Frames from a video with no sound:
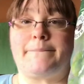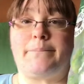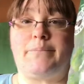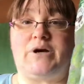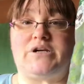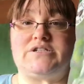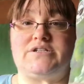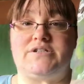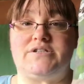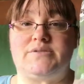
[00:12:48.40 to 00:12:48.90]

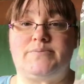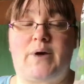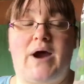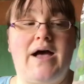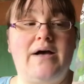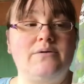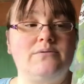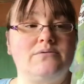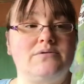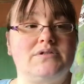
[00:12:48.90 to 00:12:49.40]
Brussels
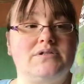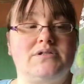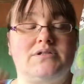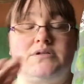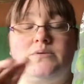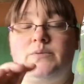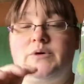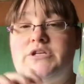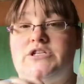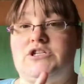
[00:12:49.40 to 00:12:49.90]

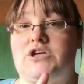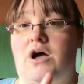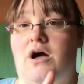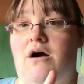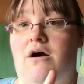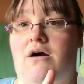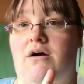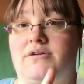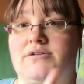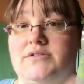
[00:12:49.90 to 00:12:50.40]
sprouts, which
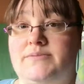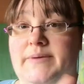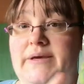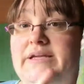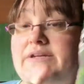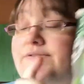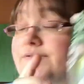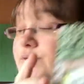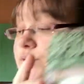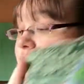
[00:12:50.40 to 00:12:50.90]
are
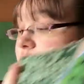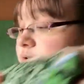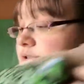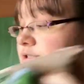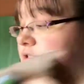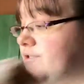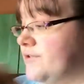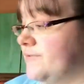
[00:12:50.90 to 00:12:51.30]
speed food.